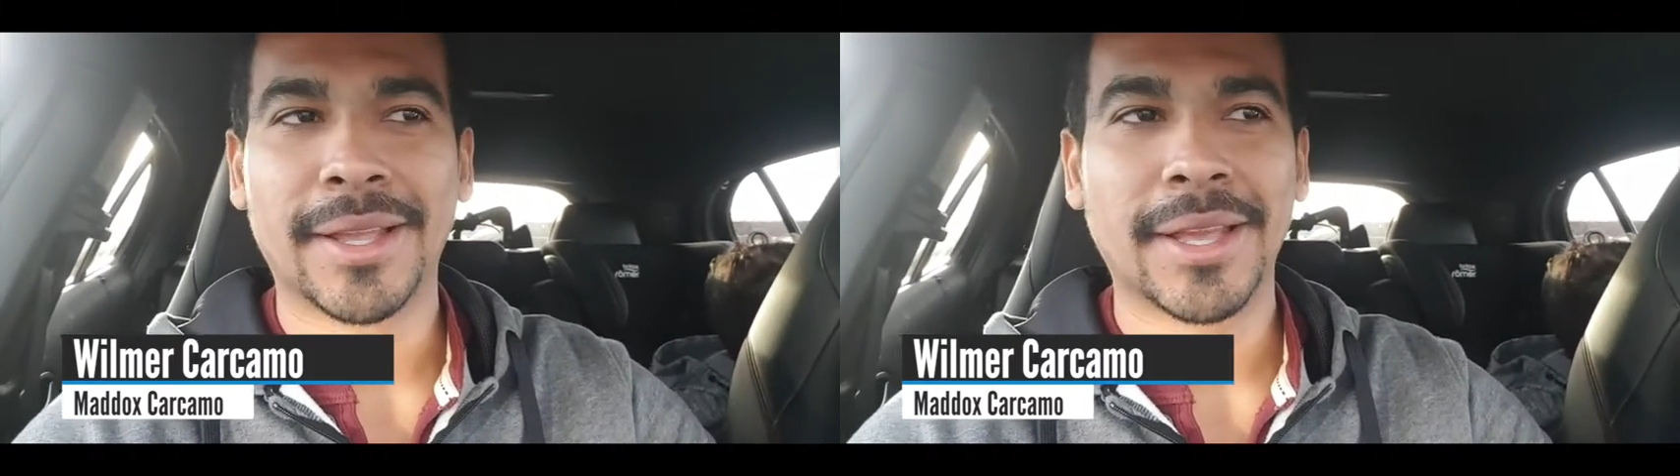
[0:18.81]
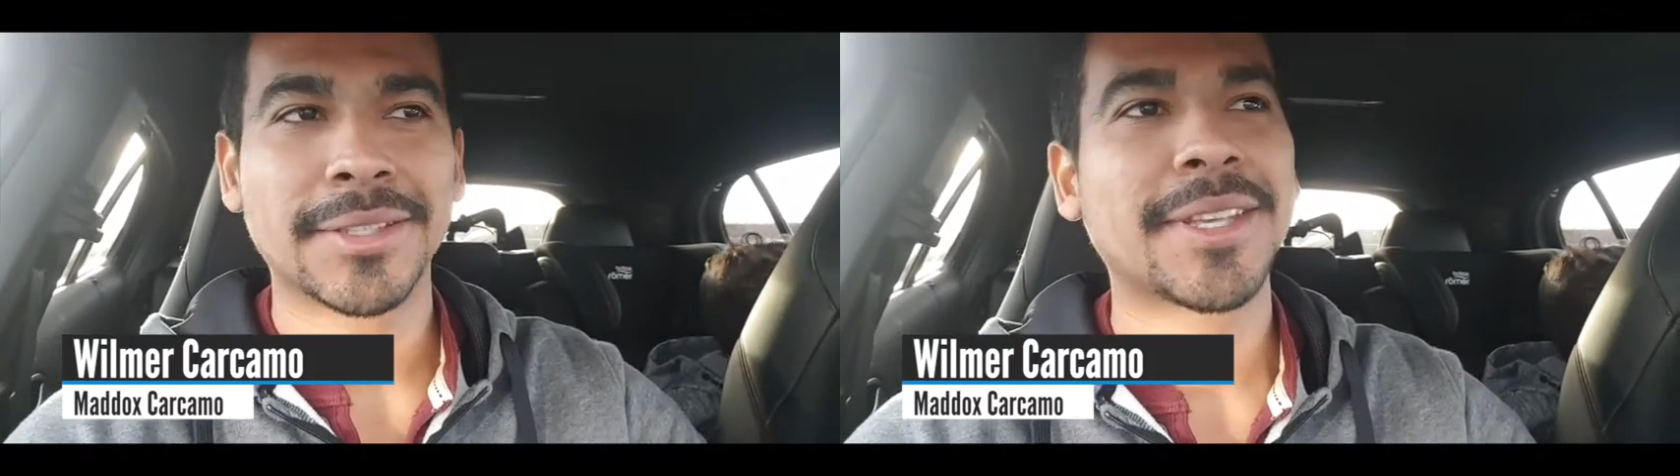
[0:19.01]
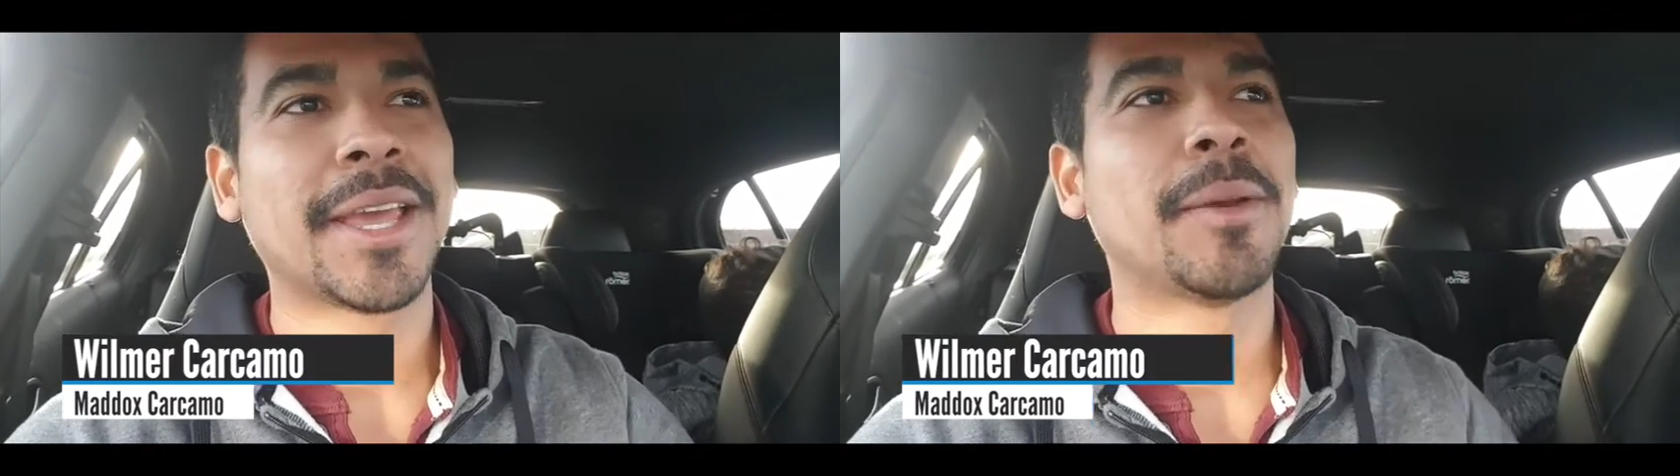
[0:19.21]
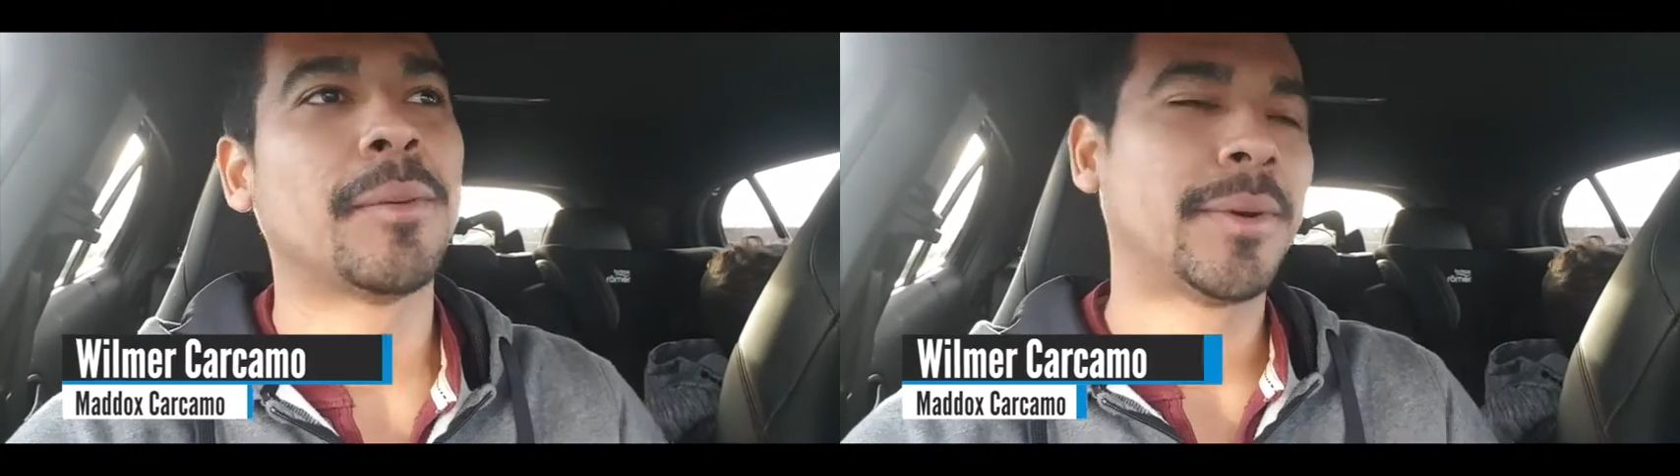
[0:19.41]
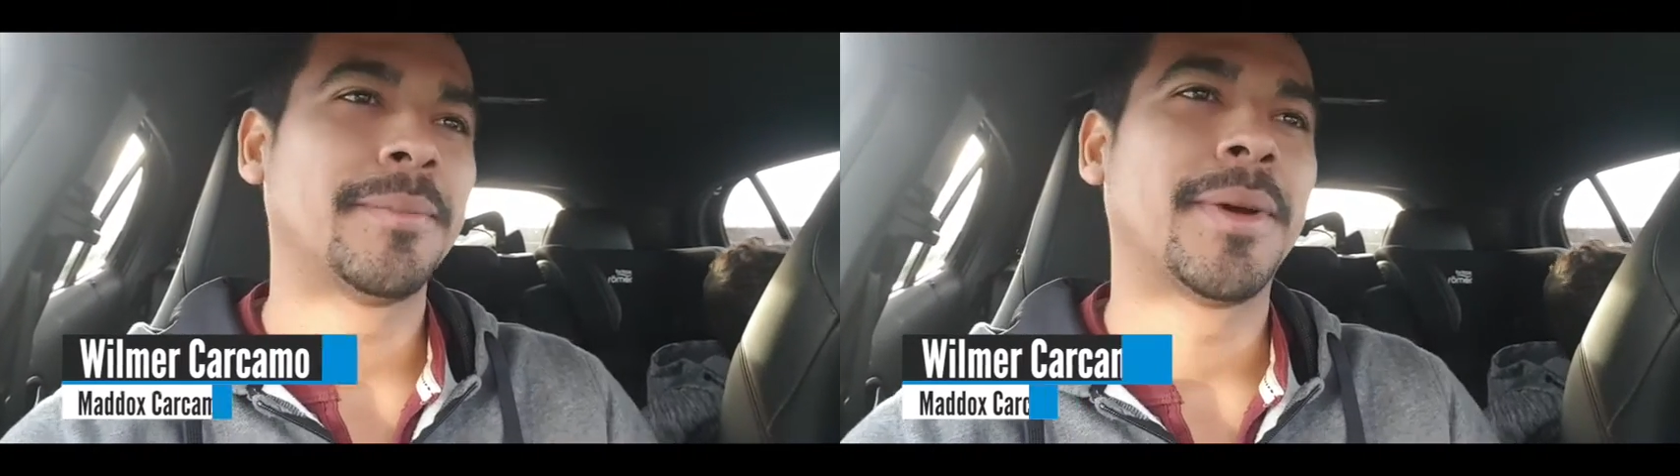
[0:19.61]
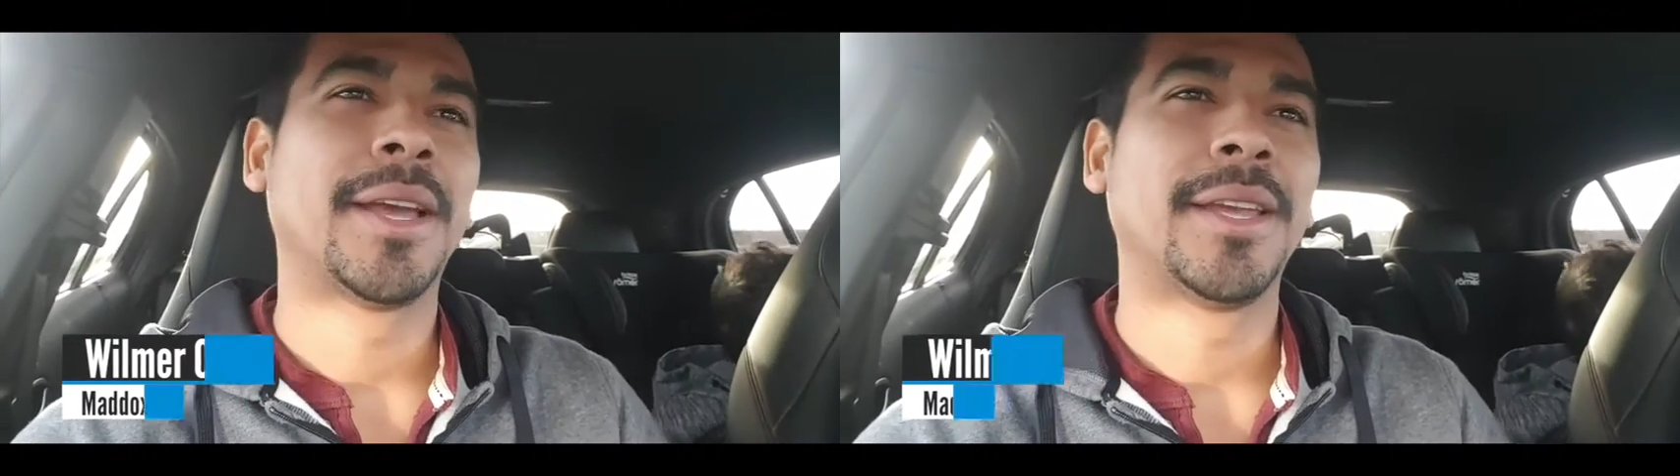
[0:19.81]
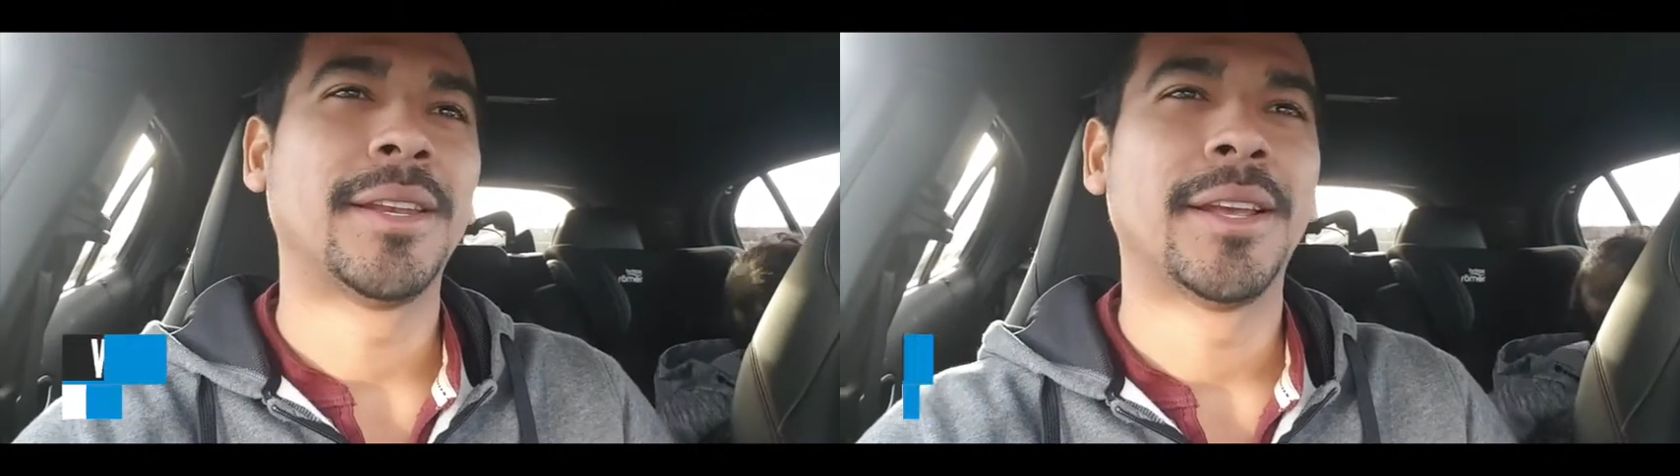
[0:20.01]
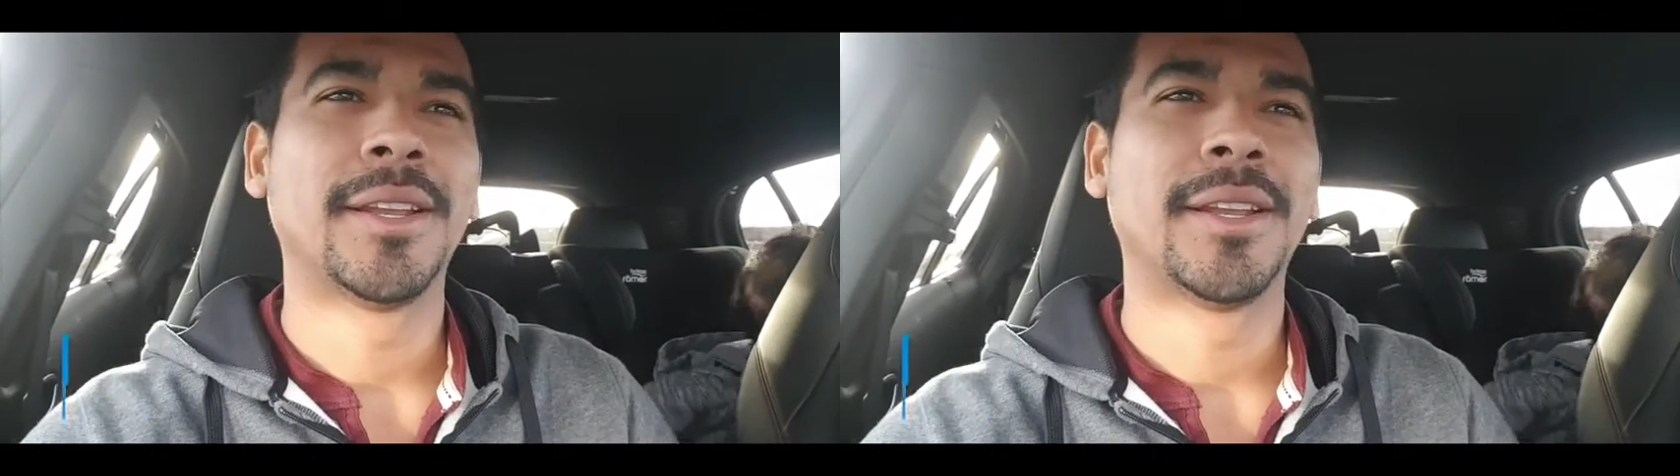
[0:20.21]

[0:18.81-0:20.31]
i can say with my